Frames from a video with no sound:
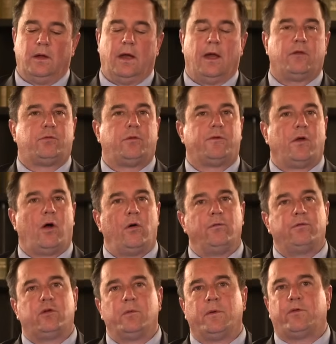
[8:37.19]
has
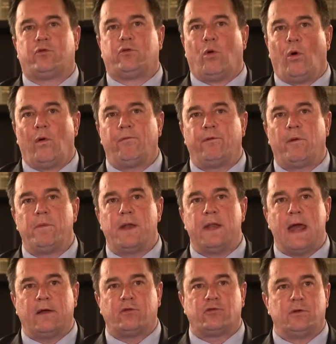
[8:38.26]
resolved to withdraw from the
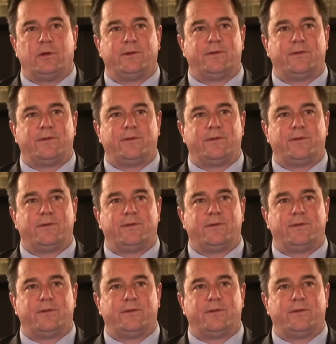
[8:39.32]
national